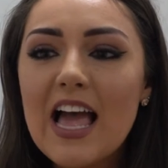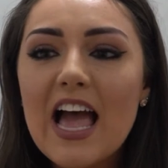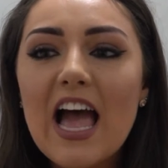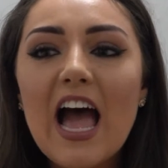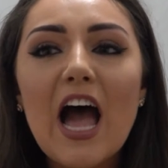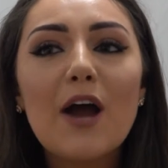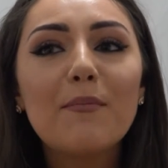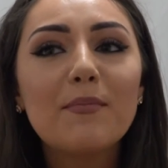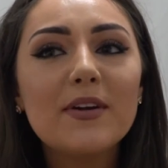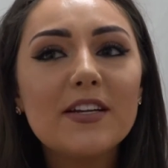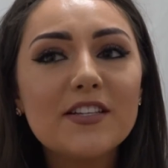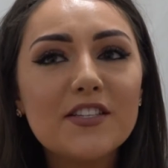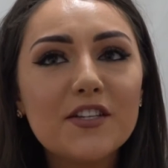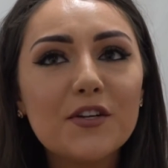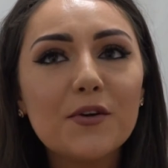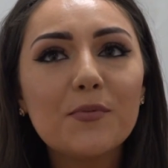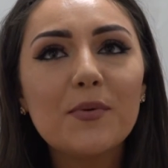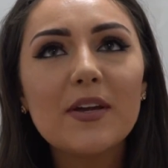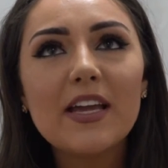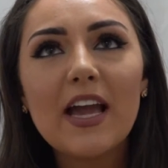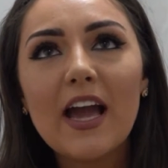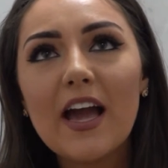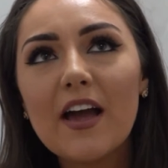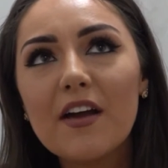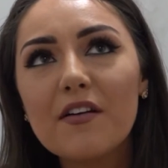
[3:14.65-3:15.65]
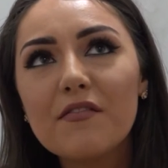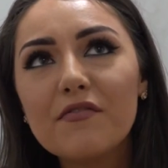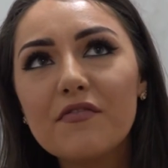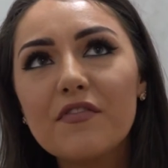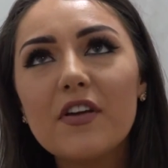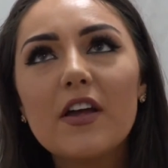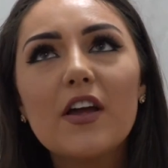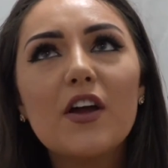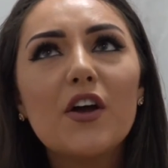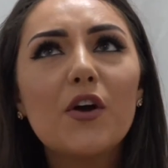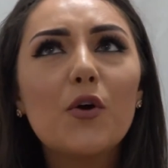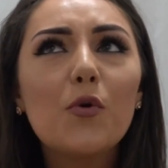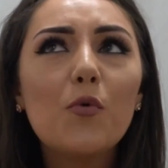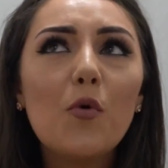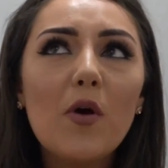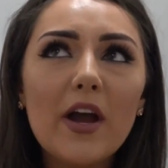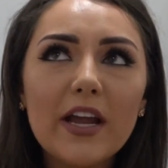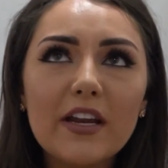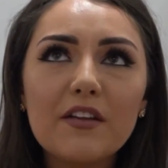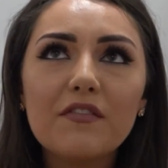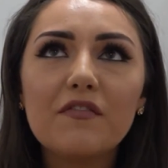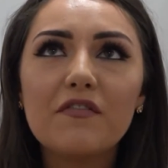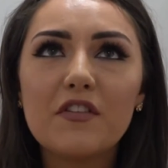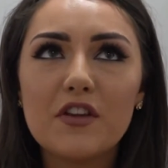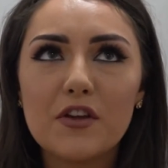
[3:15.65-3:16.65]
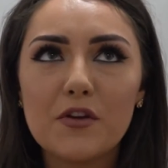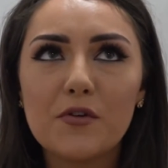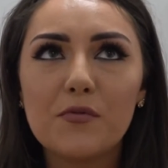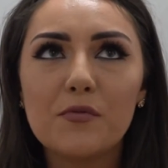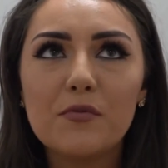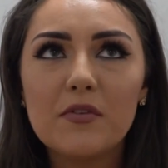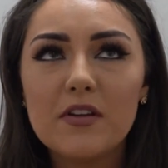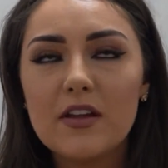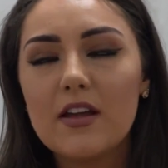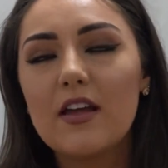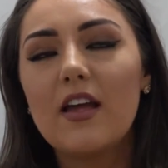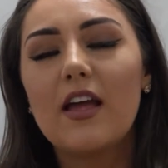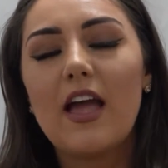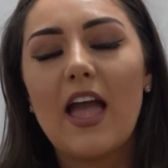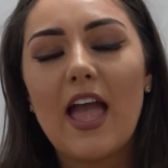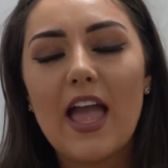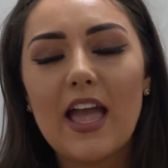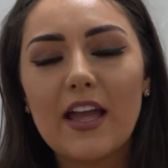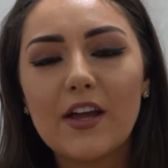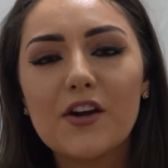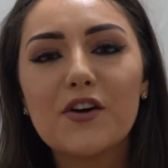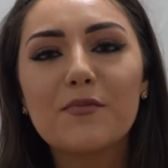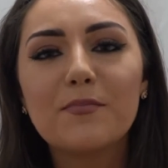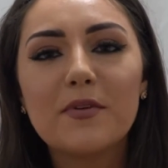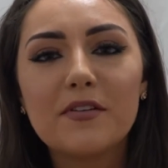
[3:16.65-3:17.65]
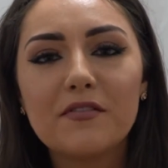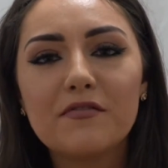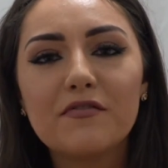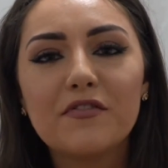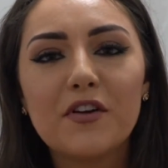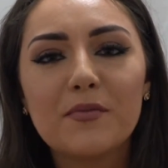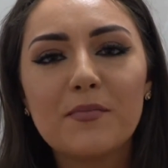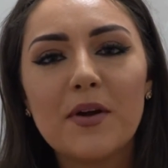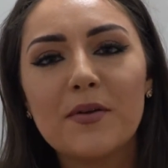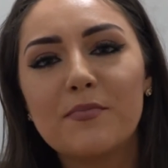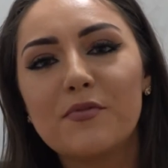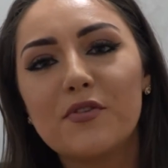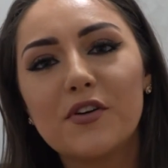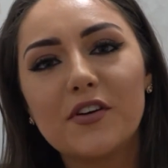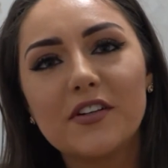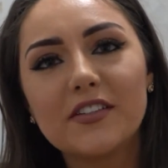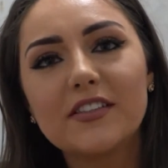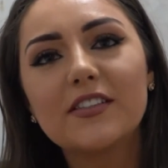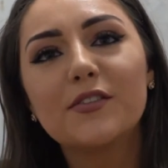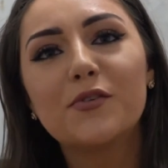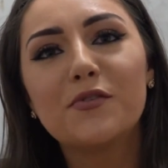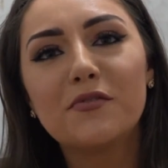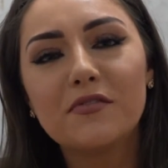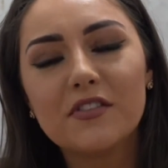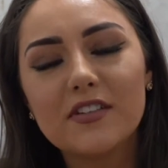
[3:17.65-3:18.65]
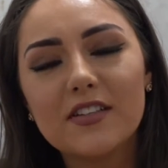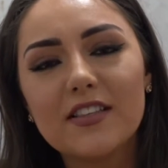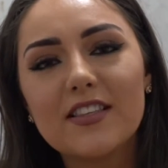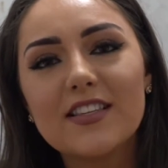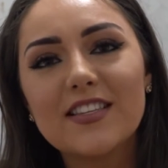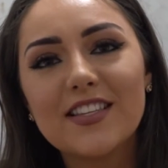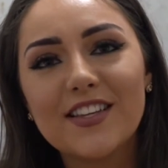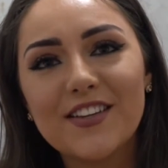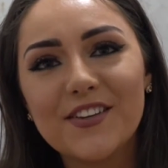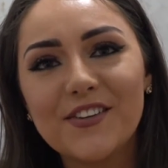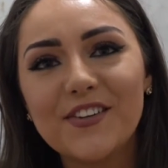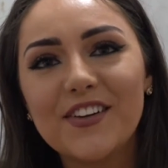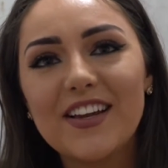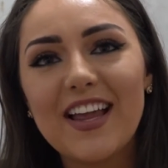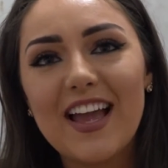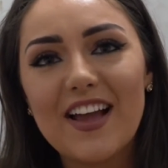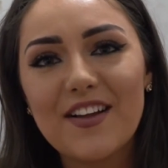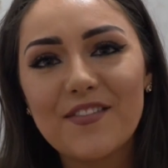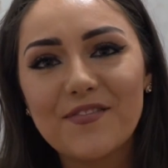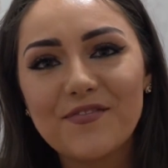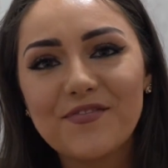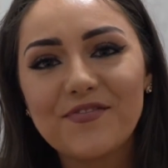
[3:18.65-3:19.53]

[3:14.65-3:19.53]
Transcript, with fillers: And we do. We have quite a few uh, coming from abroad over to the school. Yeah.